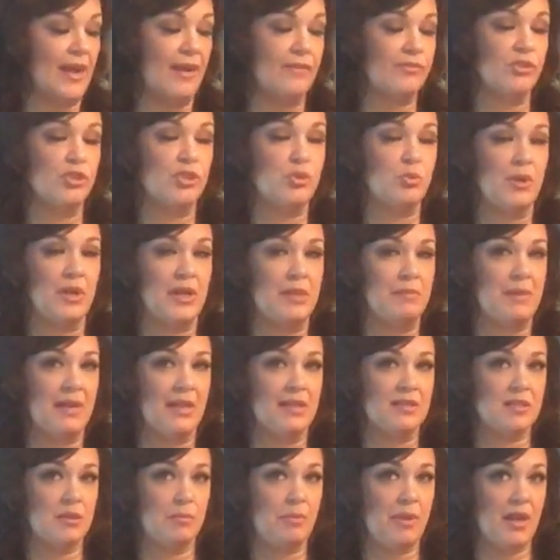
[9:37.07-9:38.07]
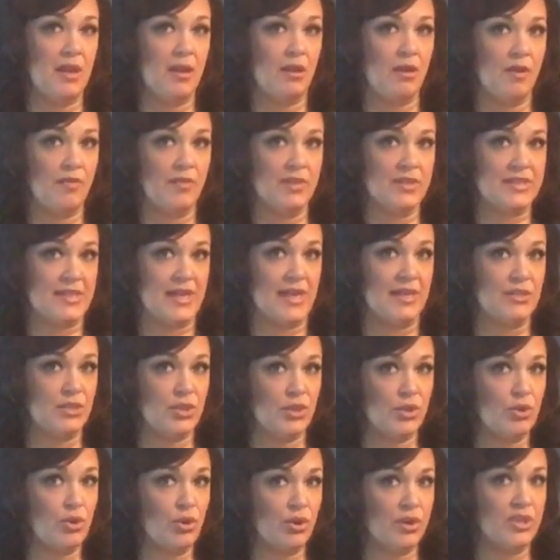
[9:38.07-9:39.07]
after 20 minutes depending on the size of
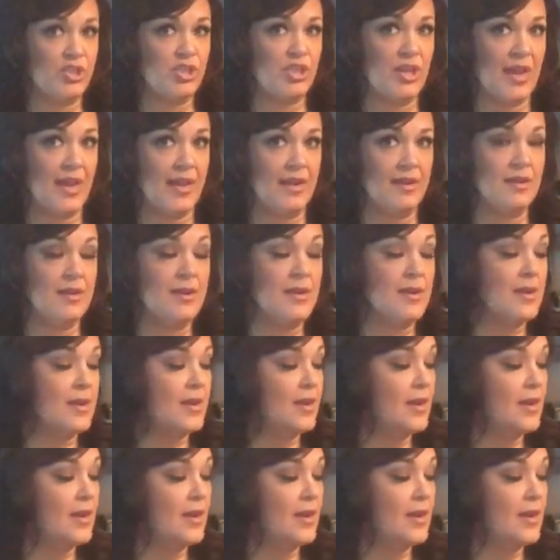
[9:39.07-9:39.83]
your Cornish hen,